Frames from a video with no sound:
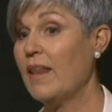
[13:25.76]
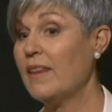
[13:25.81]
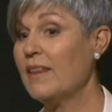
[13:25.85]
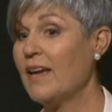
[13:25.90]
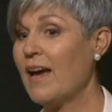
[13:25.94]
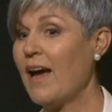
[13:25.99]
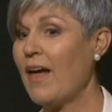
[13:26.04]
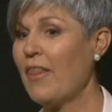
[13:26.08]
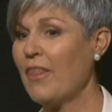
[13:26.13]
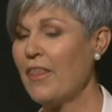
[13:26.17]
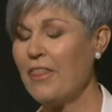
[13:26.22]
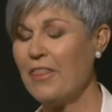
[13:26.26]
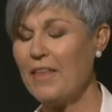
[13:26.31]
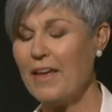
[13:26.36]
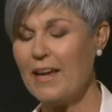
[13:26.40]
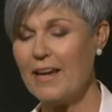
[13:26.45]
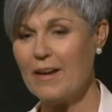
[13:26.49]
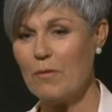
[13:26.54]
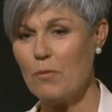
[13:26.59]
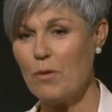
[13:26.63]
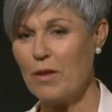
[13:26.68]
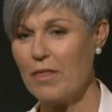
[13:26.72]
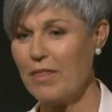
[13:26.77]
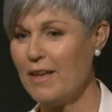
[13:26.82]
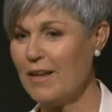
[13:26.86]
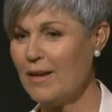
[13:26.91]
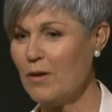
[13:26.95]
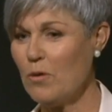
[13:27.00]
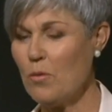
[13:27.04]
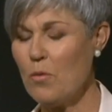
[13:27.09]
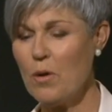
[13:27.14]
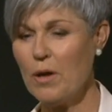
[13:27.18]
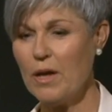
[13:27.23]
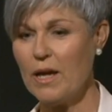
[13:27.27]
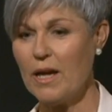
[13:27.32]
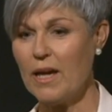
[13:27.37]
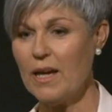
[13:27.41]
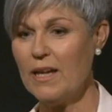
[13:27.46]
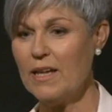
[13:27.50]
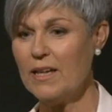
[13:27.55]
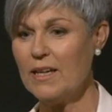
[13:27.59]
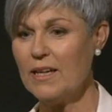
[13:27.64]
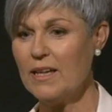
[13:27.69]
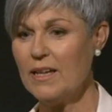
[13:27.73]
The other thing, within a
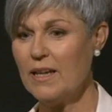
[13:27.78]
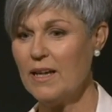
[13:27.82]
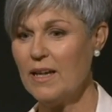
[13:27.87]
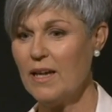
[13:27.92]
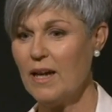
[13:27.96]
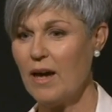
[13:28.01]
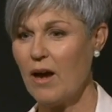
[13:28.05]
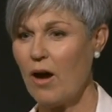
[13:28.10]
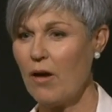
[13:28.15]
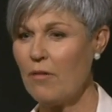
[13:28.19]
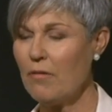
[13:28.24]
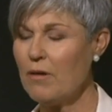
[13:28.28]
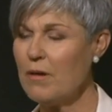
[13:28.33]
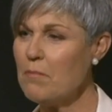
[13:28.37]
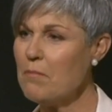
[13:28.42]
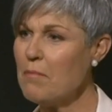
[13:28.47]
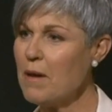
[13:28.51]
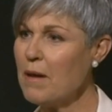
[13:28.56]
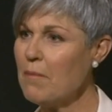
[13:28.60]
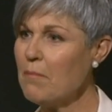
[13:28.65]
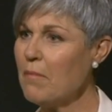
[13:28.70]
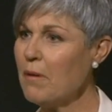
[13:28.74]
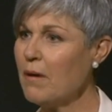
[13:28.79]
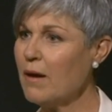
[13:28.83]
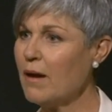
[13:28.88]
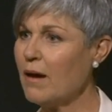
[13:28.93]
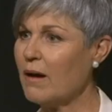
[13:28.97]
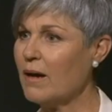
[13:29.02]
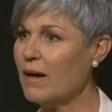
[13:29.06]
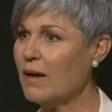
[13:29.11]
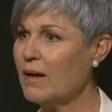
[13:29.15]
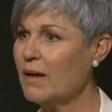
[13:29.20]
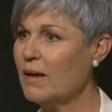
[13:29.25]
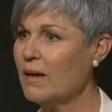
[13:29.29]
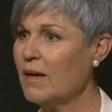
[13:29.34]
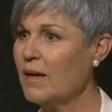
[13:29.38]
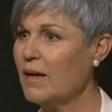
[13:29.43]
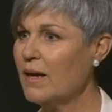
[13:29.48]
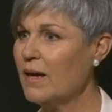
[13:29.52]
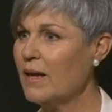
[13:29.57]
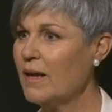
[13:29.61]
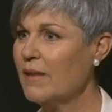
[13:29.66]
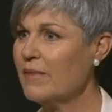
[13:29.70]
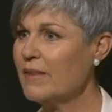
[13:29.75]
week, I remember
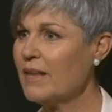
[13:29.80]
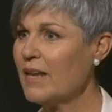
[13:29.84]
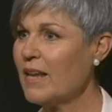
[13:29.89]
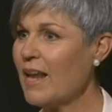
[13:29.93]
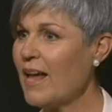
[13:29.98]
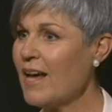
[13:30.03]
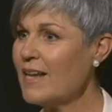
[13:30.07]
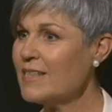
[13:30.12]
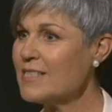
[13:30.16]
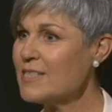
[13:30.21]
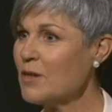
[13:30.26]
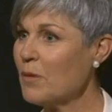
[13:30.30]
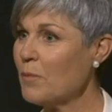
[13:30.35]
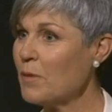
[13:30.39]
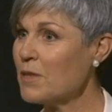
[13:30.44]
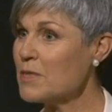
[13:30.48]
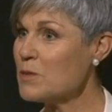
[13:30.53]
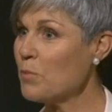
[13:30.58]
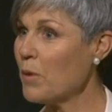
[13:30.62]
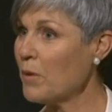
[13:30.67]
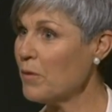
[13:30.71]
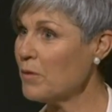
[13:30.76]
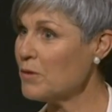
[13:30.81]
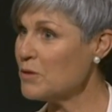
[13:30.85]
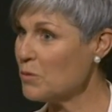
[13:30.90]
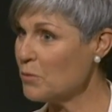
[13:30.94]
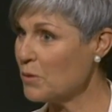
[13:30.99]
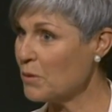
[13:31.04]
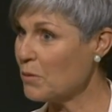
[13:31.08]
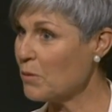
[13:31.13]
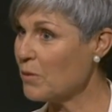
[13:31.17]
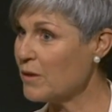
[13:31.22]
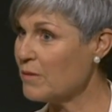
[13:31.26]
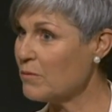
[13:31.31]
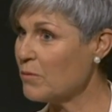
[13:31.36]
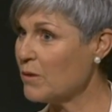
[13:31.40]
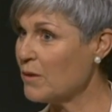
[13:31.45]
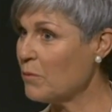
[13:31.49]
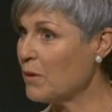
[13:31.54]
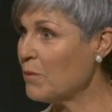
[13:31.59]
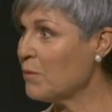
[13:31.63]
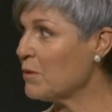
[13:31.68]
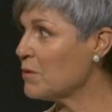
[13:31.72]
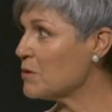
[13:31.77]
the last time I spoke to Will, that
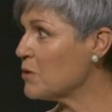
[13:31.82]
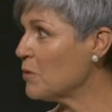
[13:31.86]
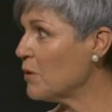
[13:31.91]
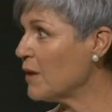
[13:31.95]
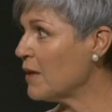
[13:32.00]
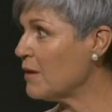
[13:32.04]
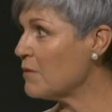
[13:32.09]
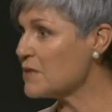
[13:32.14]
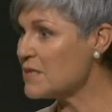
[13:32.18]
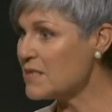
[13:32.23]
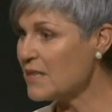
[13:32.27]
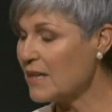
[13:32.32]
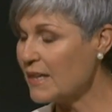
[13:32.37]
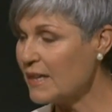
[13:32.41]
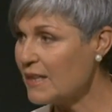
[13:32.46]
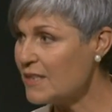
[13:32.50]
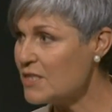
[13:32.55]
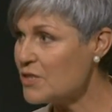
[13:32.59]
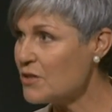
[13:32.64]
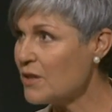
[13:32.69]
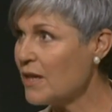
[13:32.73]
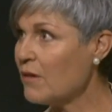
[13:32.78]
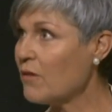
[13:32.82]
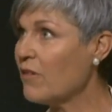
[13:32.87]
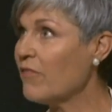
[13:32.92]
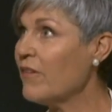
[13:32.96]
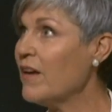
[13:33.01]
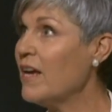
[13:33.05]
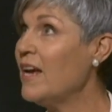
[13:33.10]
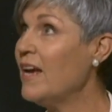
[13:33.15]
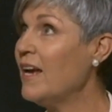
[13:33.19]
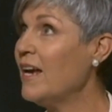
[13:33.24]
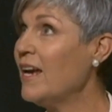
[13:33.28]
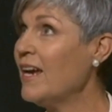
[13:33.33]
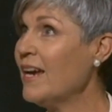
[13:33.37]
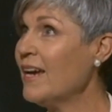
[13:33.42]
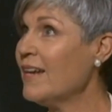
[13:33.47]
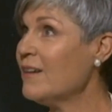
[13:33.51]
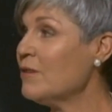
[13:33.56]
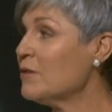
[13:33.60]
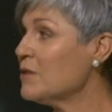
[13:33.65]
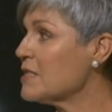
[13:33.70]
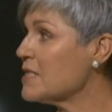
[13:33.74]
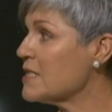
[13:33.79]
when, I was talking, he was taking his trailer off. He
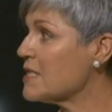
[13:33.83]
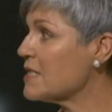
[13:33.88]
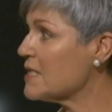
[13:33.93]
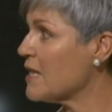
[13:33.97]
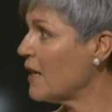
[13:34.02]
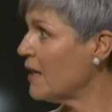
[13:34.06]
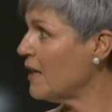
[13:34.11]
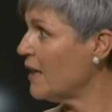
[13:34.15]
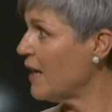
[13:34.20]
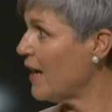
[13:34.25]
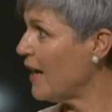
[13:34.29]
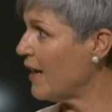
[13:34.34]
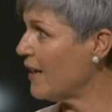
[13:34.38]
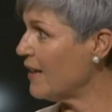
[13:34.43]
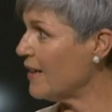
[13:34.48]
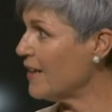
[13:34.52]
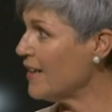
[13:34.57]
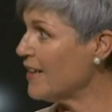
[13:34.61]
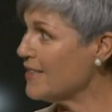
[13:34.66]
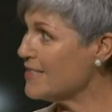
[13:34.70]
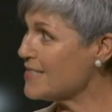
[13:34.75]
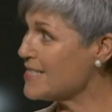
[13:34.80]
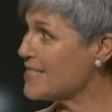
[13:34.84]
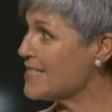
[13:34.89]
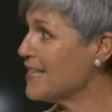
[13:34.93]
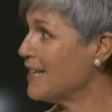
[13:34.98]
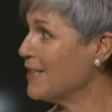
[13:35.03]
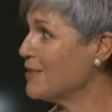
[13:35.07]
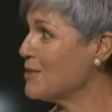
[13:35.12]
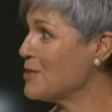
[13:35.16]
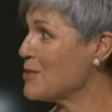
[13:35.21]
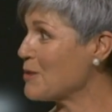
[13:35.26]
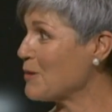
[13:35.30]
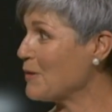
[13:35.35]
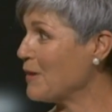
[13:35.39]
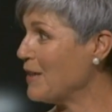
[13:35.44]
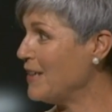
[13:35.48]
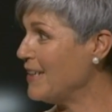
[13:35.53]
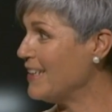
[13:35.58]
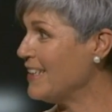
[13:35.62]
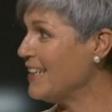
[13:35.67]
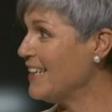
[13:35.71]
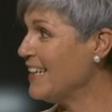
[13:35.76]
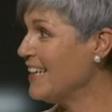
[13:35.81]
had on a sun hat and
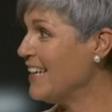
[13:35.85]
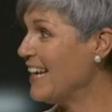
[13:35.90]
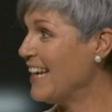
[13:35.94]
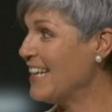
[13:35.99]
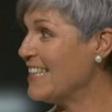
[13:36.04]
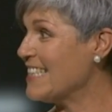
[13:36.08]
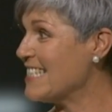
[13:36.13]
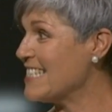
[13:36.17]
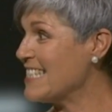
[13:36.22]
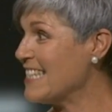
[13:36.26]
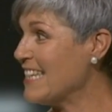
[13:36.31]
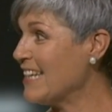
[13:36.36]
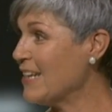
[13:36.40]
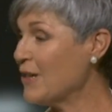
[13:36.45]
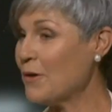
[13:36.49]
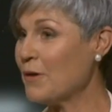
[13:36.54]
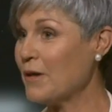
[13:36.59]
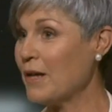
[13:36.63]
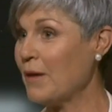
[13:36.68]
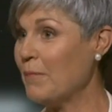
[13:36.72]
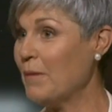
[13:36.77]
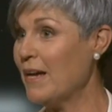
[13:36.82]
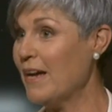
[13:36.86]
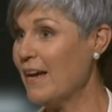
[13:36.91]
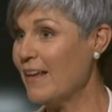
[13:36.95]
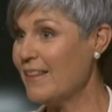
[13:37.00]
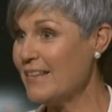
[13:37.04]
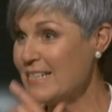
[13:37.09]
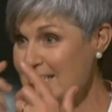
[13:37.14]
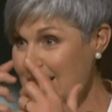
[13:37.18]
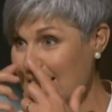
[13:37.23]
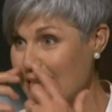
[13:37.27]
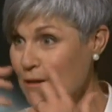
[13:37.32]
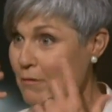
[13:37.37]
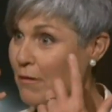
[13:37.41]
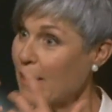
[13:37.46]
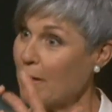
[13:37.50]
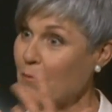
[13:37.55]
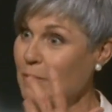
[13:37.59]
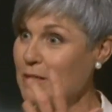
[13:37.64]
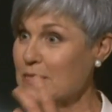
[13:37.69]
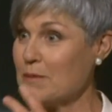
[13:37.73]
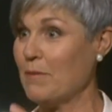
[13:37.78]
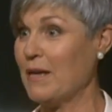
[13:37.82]
sunscreen and zinc cream, and the zinc
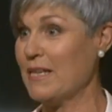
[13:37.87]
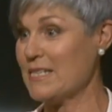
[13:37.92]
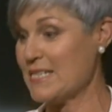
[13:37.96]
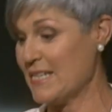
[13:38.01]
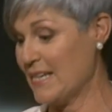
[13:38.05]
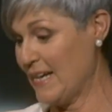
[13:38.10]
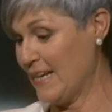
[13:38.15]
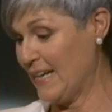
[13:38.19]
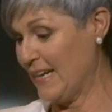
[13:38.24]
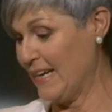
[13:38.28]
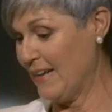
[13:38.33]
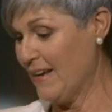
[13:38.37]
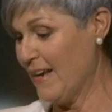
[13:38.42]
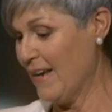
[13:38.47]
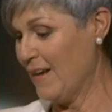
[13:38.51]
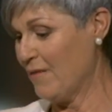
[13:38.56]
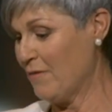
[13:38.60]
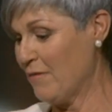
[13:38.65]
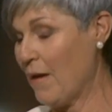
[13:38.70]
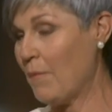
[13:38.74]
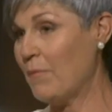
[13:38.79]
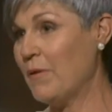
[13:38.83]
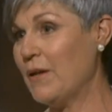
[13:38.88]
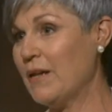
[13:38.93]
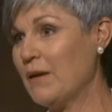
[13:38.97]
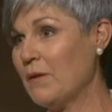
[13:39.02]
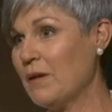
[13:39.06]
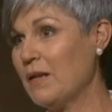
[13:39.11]
cream was messy, and he so he's, rubbed he's it.